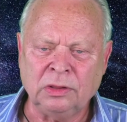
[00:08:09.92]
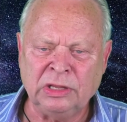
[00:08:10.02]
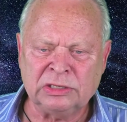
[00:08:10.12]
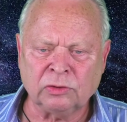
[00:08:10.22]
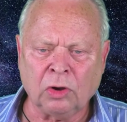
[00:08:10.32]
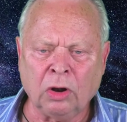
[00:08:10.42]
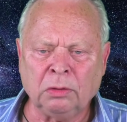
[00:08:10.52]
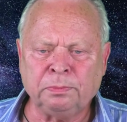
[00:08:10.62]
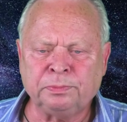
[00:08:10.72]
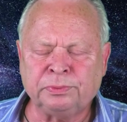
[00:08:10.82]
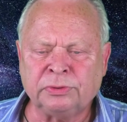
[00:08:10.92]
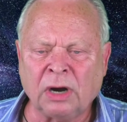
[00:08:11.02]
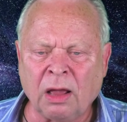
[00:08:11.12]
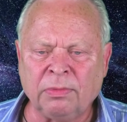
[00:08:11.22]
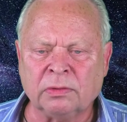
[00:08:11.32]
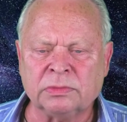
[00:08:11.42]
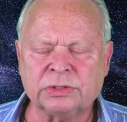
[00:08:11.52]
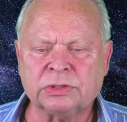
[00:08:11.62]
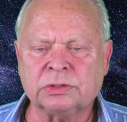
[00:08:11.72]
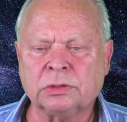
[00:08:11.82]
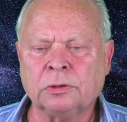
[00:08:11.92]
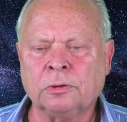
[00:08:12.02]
These are all problems